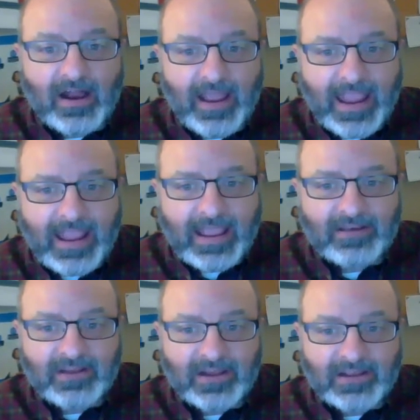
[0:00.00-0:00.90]

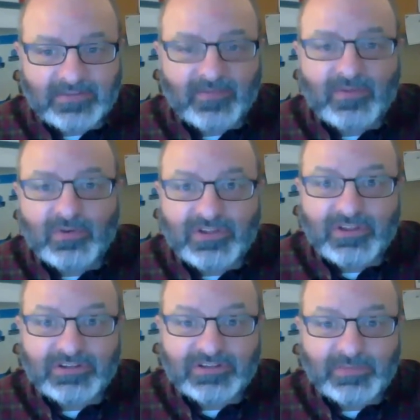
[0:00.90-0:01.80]
and some of those
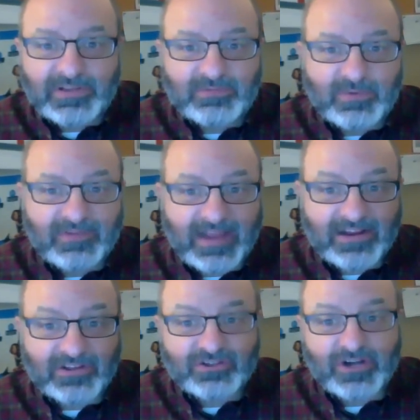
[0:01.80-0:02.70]
other disciplines. We've got
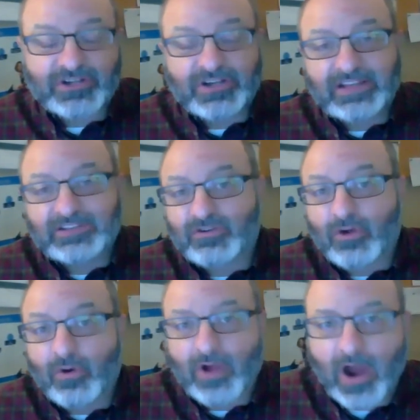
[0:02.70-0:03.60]
construction. It's
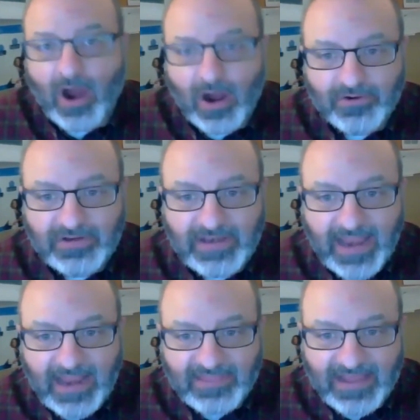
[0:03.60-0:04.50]
grown
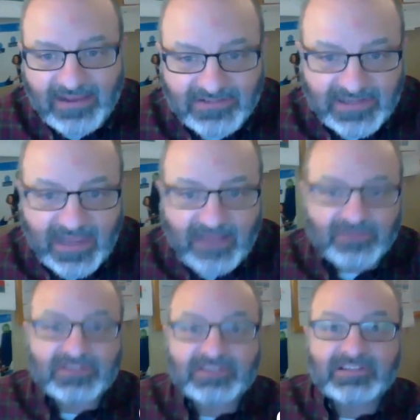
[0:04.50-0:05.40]

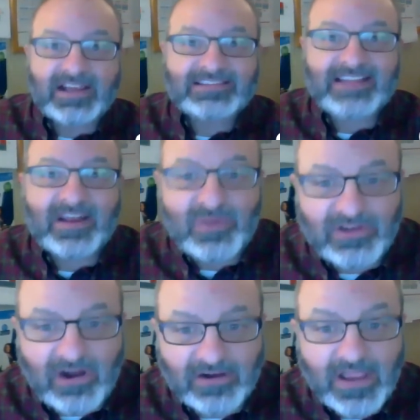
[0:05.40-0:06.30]
$108,000 since the last time we
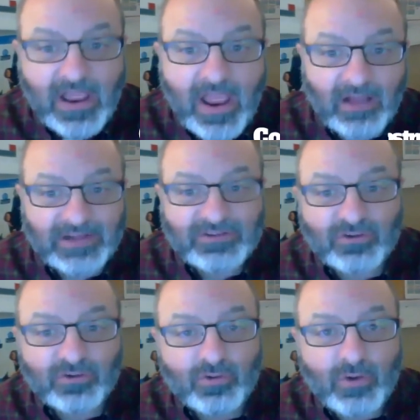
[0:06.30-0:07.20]
talked.
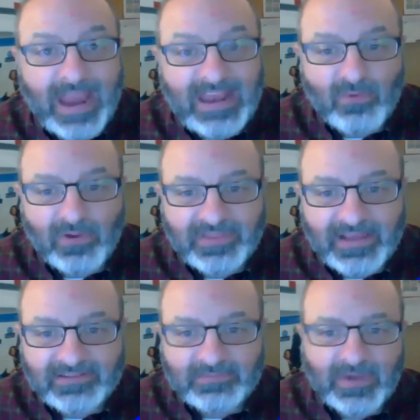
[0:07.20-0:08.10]
Electrical grew
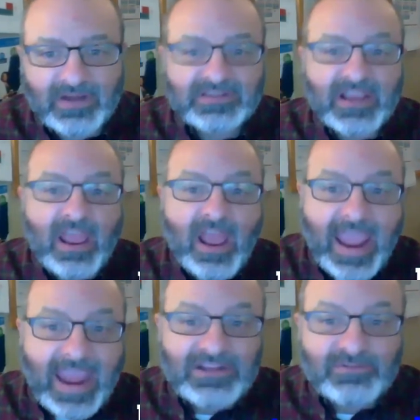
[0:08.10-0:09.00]
$81,000.
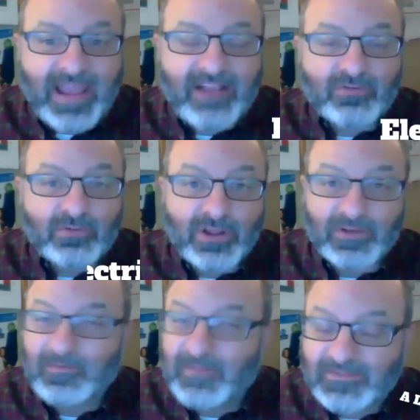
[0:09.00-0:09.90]
HVAC grew
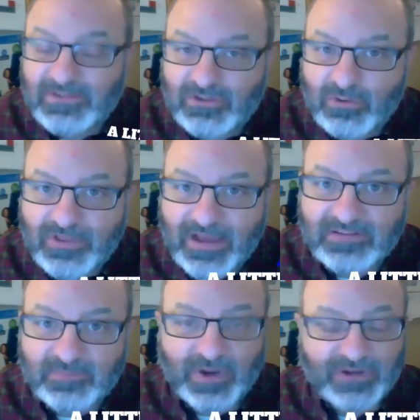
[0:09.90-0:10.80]
another
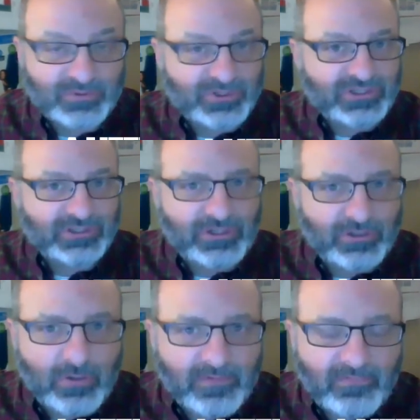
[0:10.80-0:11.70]
$52,000. We're just a
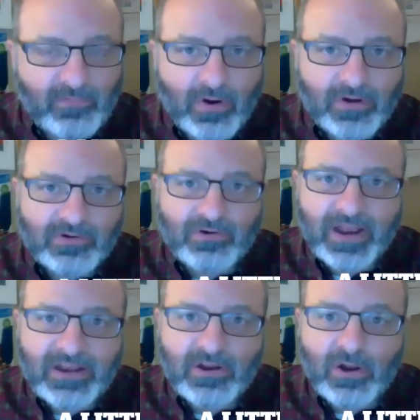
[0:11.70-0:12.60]
little over
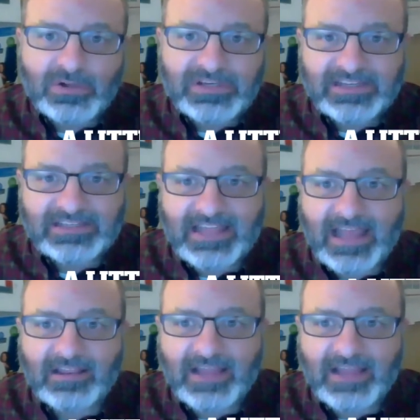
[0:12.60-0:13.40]
$400,000 to go to get to that